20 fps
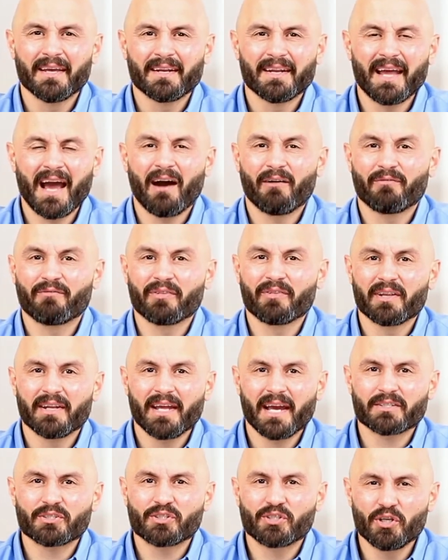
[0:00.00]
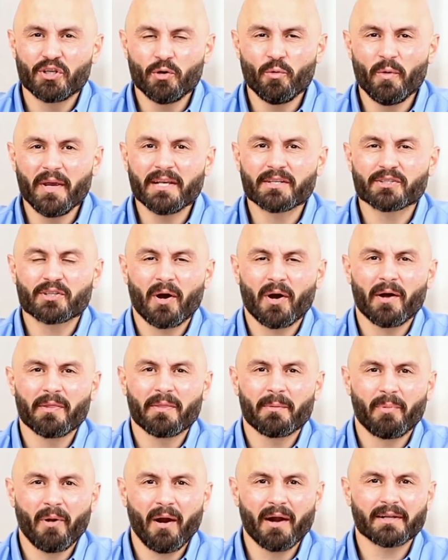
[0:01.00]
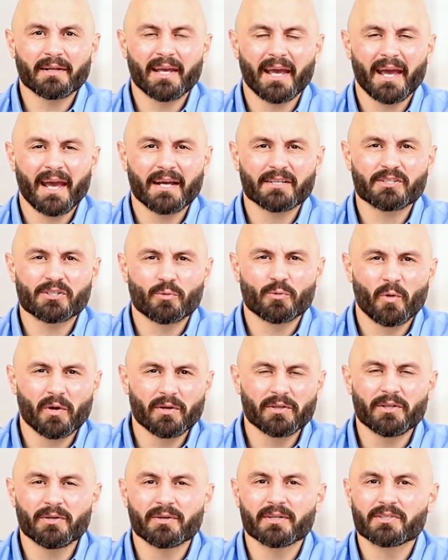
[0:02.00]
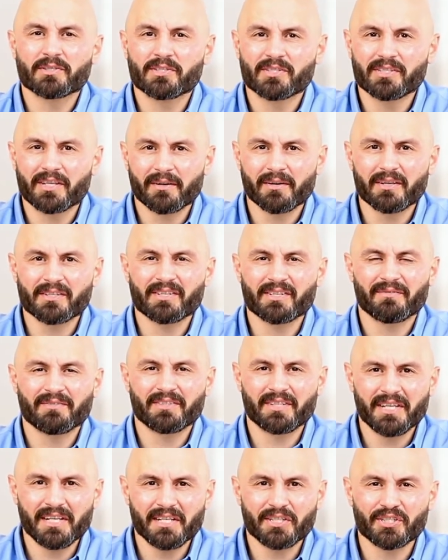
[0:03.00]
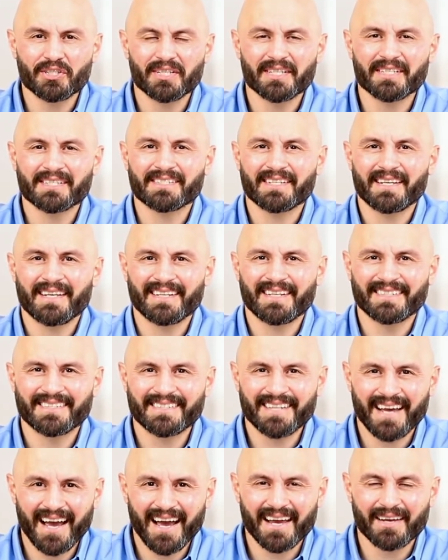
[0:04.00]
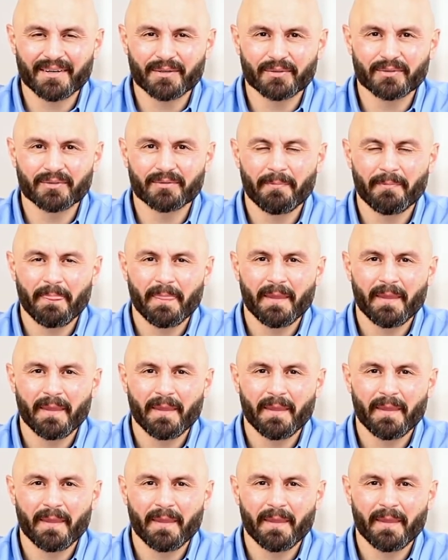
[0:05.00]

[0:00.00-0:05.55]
Now, for the next 2 weeks on the broadcast, we're doing a series of teachings entitled,